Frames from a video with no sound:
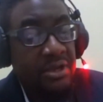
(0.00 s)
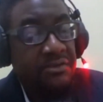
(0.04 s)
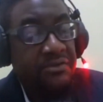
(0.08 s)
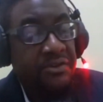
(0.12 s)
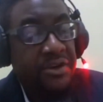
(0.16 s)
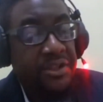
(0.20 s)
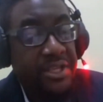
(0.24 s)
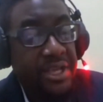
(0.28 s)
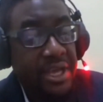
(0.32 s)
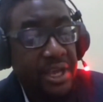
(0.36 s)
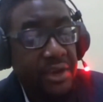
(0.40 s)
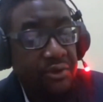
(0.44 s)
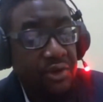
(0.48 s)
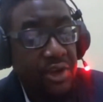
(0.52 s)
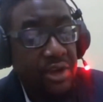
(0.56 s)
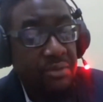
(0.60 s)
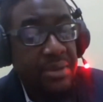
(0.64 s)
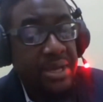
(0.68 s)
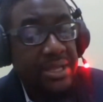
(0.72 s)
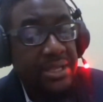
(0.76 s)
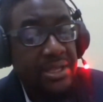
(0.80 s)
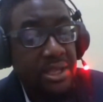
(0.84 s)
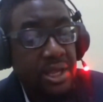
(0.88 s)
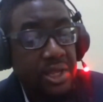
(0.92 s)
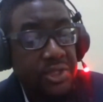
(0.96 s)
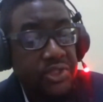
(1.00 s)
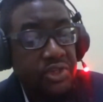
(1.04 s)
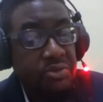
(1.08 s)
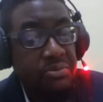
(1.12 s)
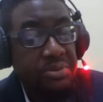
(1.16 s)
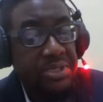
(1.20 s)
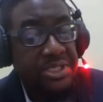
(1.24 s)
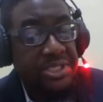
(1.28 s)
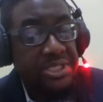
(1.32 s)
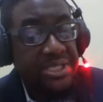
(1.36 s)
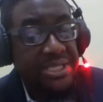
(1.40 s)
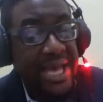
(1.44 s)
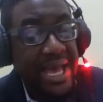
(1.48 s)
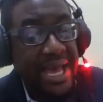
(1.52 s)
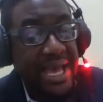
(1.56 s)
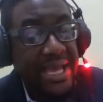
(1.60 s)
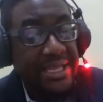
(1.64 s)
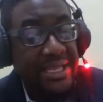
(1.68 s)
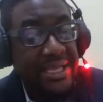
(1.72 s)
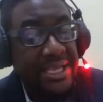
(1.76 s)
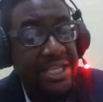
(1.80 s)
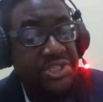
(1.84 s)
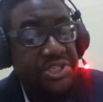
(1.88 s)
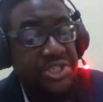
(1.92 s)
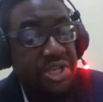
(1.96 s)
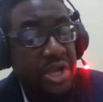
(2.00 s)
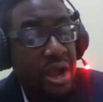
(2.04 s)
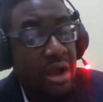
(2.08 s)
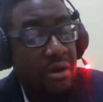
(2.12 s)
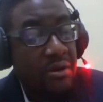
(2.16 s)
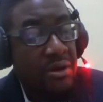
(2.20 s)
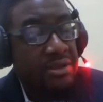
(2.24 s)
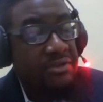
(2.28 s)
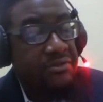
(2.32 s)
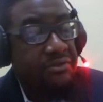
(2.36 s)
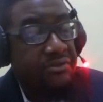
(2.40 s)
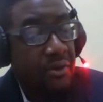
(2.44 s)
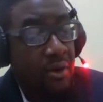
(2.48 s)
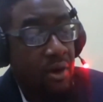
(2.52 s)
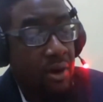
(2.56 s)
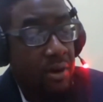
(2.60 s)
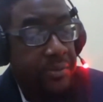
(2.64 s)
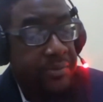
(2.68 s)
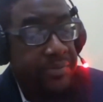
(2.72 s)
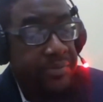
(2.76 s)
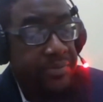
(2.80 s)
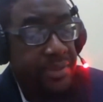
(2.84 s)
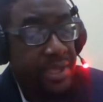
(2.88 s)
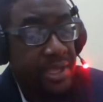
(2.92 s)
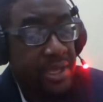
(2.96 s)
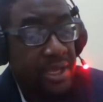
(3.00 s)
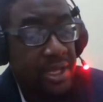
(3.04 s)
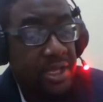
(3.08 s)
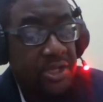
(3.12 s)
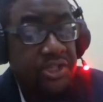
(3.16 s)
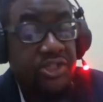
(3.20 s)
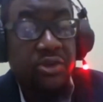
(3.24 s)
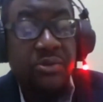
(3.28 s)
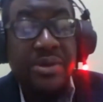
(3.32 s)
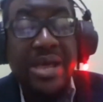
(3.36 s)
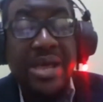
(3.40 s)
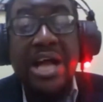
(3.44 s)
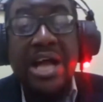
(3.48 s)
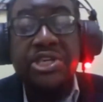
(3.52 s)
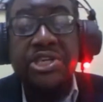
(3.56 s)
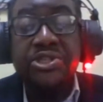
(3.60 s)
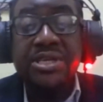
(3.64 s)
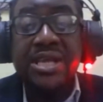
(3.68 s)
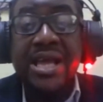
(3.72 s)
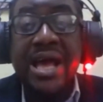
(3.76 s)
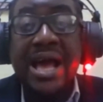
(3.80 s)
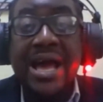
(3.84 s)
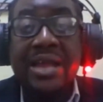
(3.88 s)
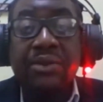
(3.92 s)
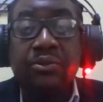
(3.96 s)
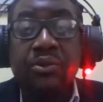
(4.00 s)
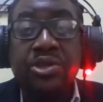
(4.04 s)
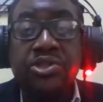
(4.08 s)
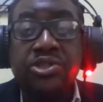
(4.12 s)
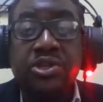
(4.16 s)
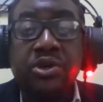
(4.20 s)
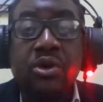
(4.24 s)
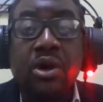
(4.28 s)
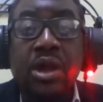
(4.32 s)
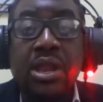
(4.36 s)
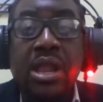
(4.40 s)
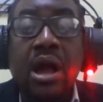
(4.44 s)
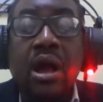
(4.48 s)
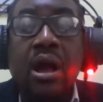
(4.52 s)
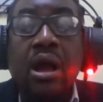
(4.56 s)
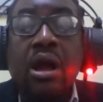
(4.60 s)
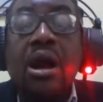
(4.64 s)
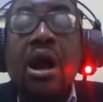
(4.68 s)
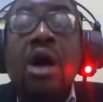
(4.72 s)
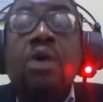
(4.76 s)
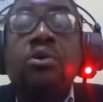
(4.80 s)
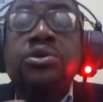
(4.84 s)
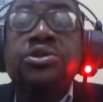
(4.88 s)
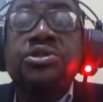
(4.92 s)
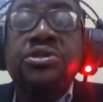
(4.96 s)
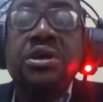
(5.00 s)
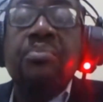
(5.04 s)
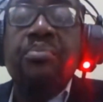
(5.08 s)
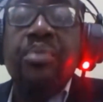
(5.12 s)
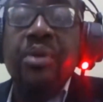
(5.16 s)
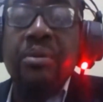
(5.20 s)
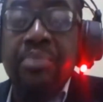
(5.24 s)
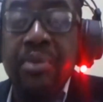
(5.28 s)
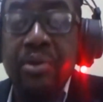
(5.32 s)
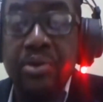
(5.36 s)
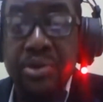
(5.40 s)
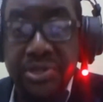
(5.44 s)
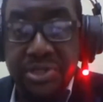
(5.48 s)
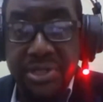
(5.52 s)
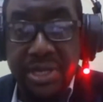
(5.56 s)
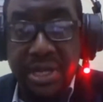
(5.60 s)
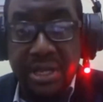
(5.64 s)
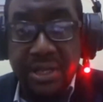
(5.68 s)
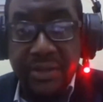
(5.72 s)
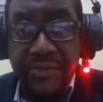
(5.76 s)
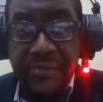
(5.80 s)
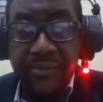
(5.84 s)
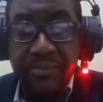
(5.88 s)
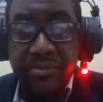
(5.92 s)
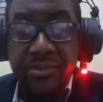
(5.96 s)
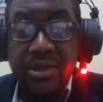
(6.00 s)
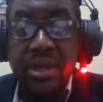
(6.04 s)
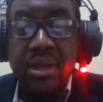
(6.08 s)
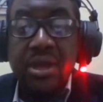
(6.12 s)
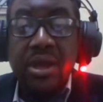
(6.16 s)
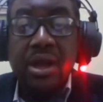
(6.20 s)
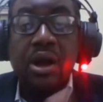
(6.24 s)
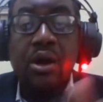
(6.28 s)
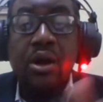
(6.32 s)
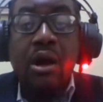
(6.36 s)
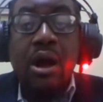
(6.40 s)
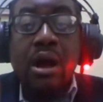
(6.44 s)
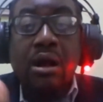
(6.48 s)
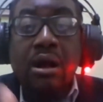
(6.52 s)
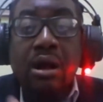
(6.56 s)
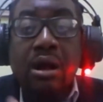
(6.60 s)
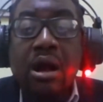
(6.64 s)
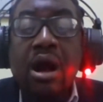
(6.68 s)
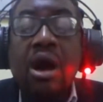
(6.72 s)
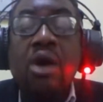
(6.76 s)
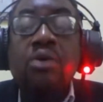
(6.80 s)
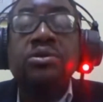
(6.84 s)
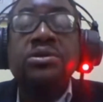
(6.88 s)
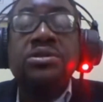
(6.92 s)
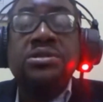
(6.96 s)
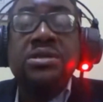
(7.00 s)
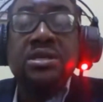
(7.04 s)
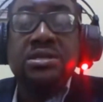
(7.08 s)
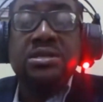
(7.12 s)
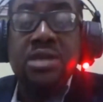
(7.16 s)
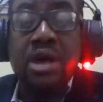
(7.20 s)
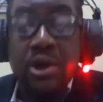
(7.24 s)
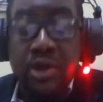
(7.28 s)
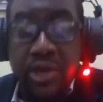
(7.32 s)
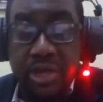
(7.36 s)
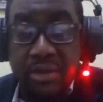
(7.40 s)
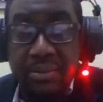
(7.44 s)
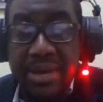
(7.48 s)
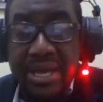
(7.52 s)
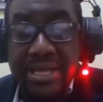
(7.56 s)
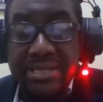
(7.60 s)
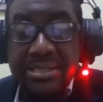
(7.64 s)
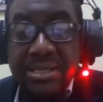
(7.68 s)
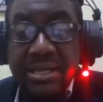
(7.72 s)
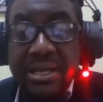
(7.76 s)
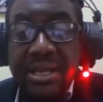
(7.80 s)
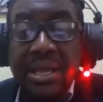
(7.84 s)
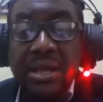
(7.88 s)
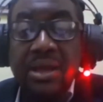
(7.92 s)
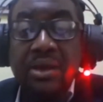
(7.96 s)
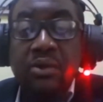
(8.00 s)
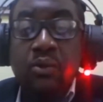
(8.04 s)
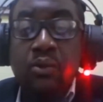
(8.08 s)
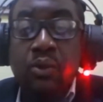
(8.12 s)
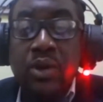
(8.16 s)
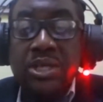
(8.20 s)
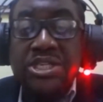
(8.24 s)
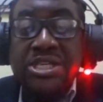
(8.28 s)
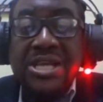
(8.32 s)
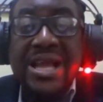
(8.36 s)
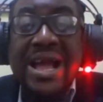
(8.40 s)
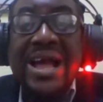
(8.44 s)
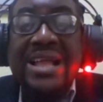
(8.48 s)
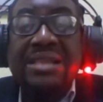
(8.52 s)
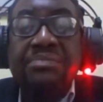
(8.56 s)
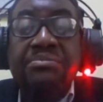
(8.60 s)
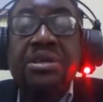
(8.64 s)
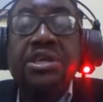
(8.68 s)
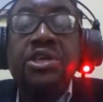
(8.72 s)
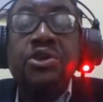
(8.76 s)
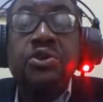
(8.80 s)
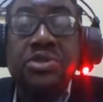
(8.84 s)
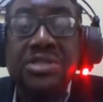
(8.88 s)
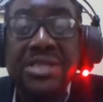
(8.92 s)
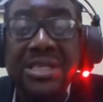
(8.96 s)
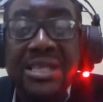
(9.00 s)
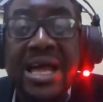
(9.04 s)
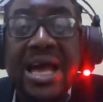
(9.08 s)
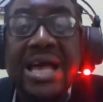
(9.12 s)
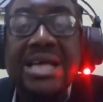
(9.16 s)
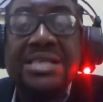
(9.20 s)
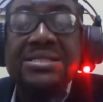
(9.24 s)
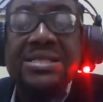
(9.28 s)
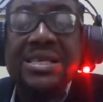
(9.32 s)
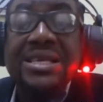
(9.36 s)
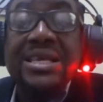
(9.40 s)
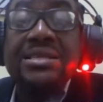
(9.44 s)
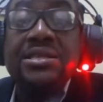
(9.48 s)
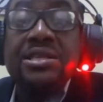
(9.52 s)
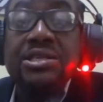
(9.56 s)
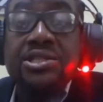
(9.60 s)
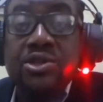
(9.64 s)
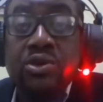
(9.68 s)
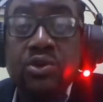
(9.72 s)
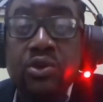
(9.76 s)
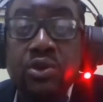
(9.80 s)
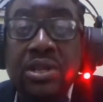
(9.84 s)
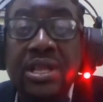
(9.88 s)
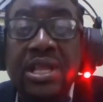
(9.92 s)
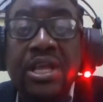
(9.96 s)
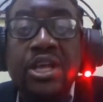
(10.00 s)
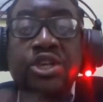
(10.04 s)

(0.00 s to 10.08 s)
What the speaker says: for the agreement not to be signed in its current form, so we actually had what you call a counter-proposal or a counter document which can be utilized in the school.